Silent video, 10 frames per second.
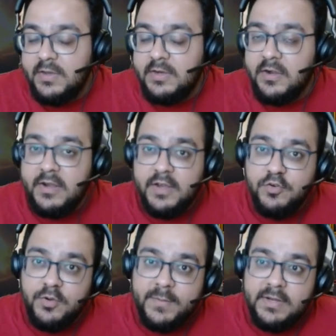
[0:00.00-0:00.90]
turn attack
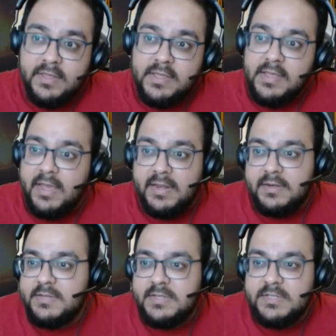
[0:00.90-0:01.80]
tournament,
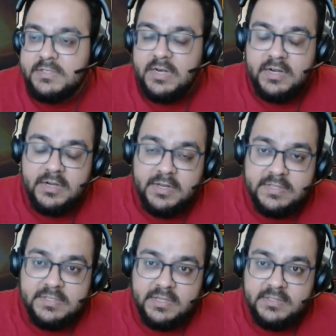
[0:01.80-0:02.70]
and just under
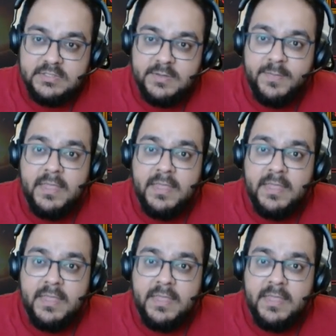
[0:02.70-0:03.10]
10 seconds.